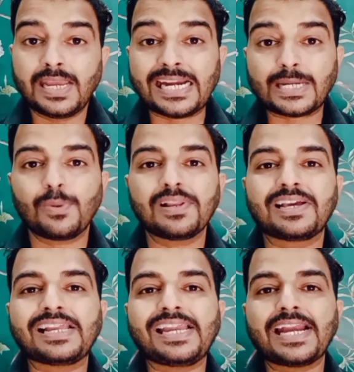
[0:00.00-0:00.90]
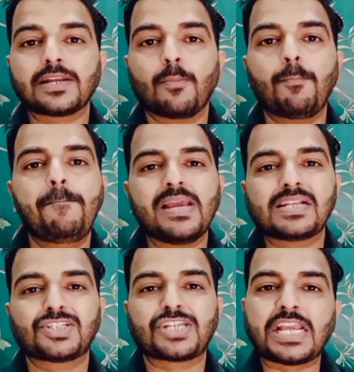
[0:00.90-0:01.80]
it will create a big
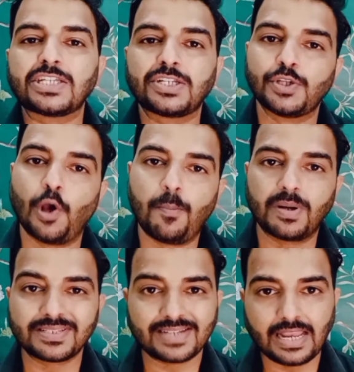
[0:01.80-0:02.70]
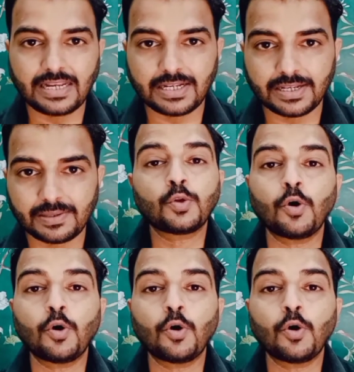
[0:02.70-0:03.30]
change in your personality.